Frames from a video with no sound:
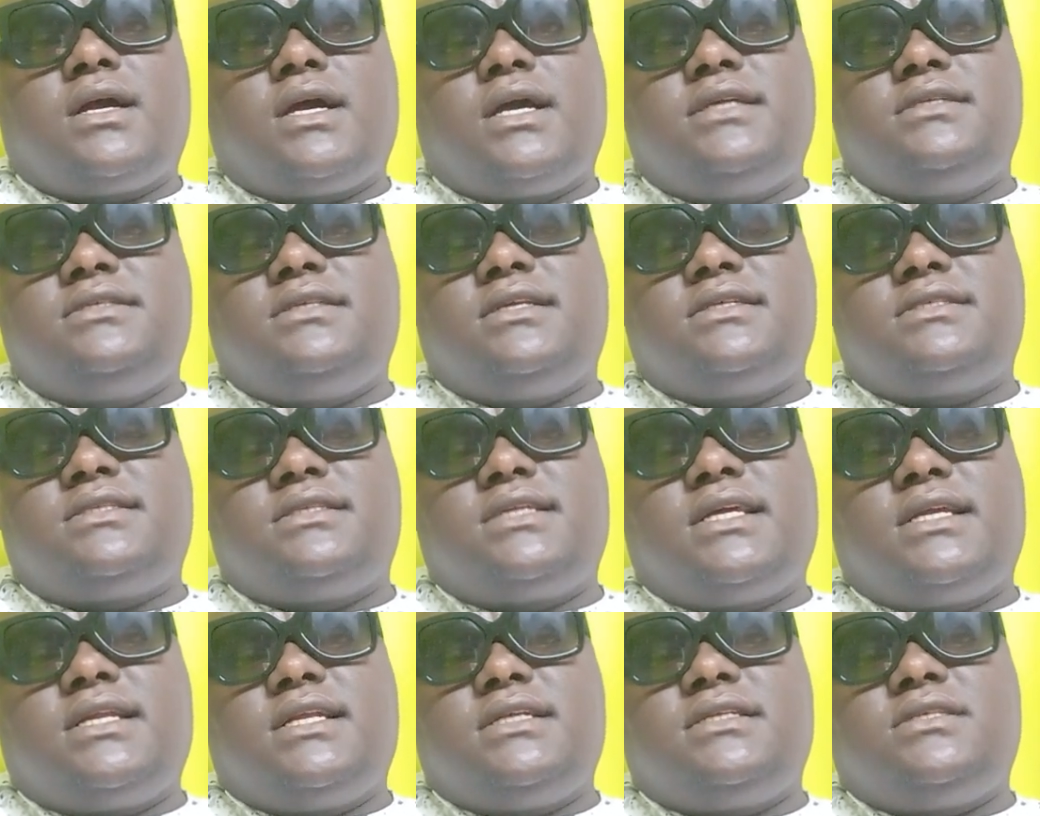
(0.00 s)
Guys, this
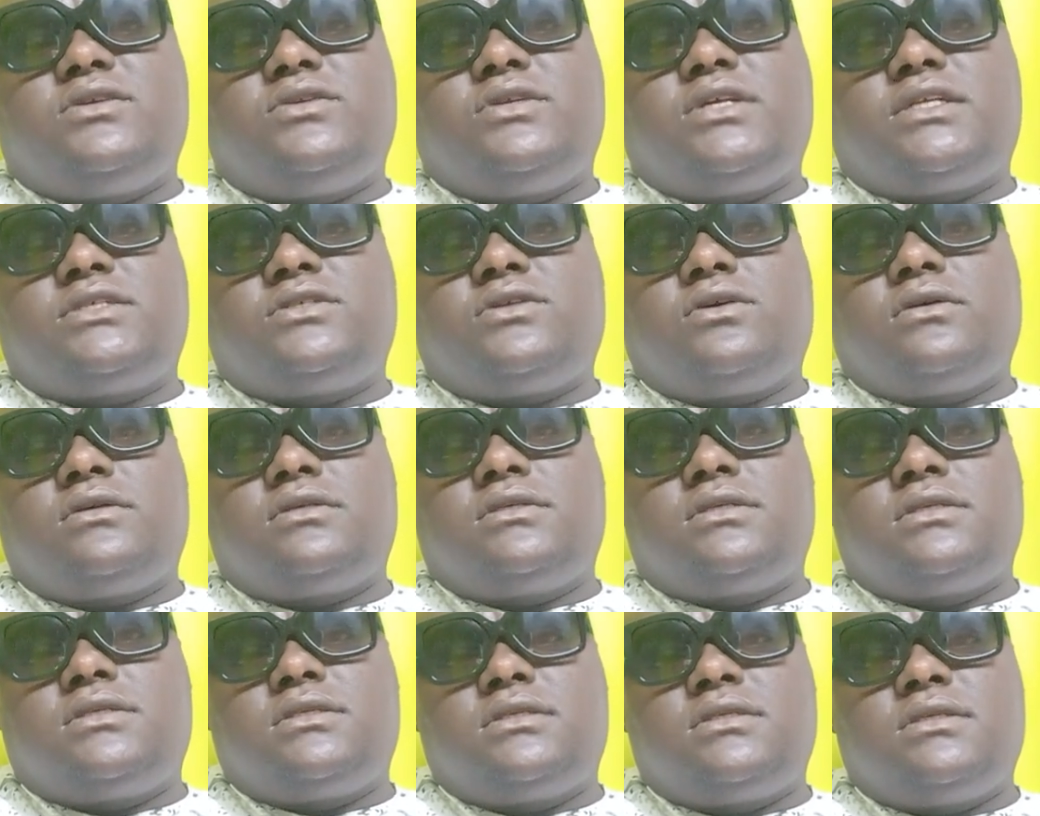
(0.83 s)
channel is Future
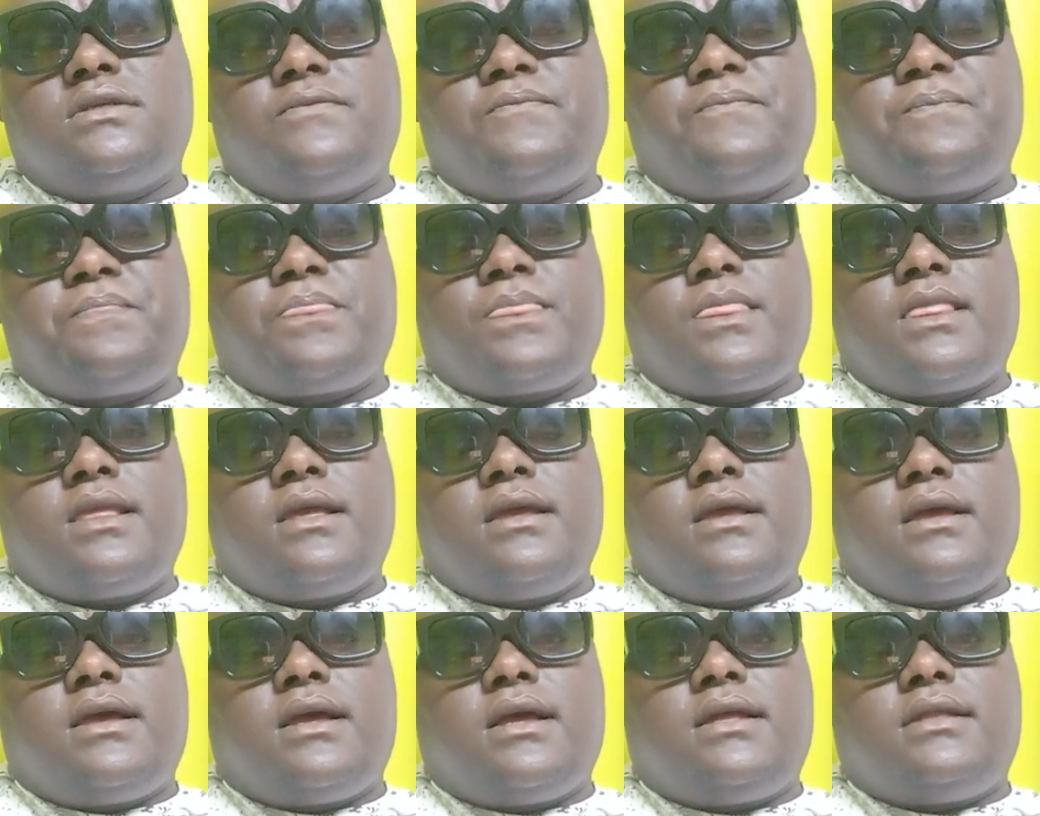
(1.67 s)
Talks.
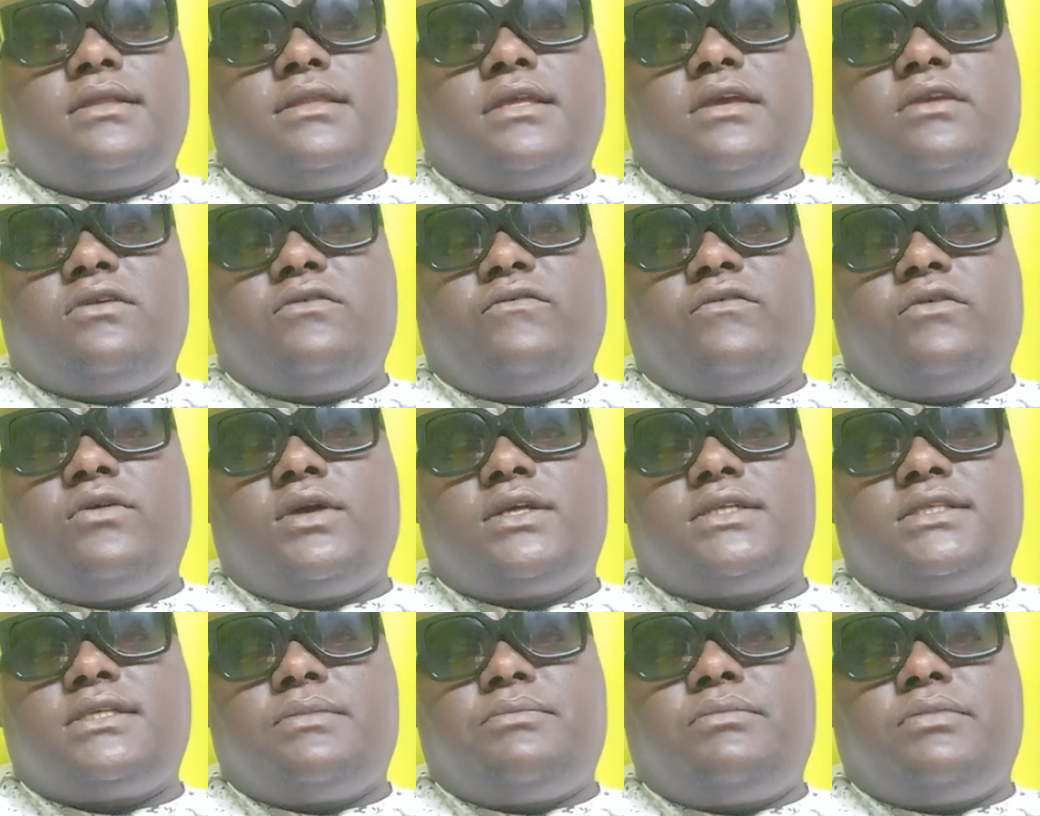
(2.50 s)
thank you for
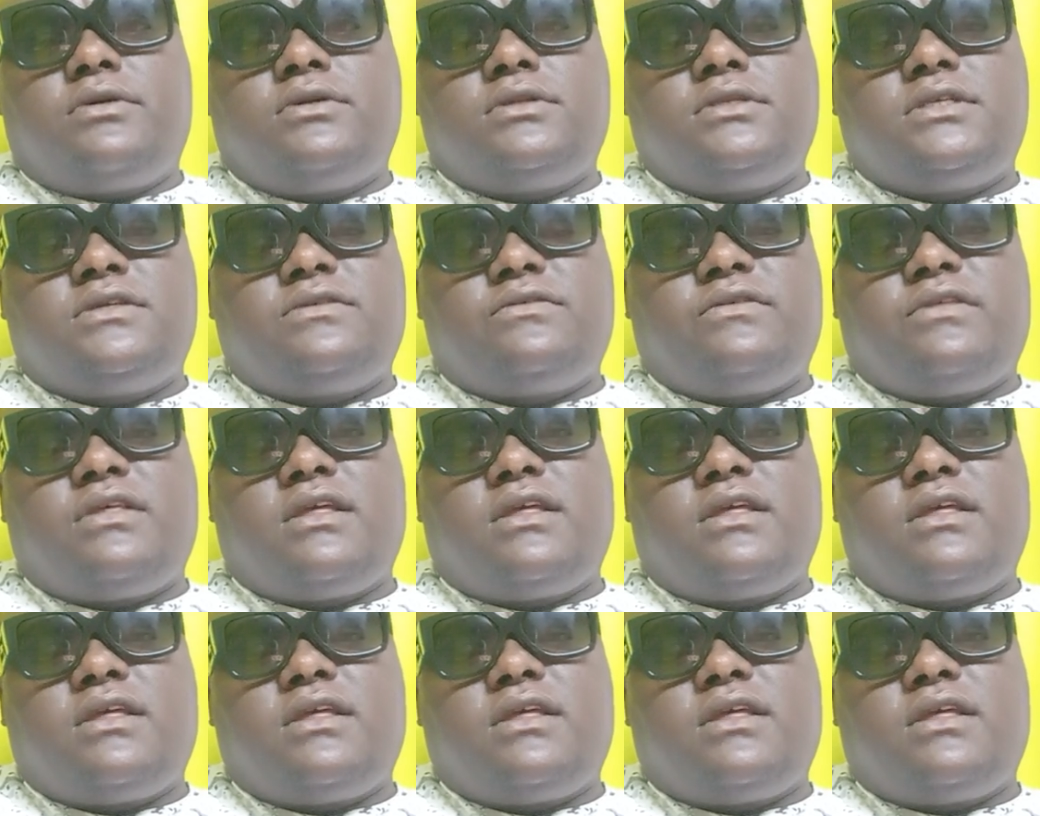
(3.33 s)
your support.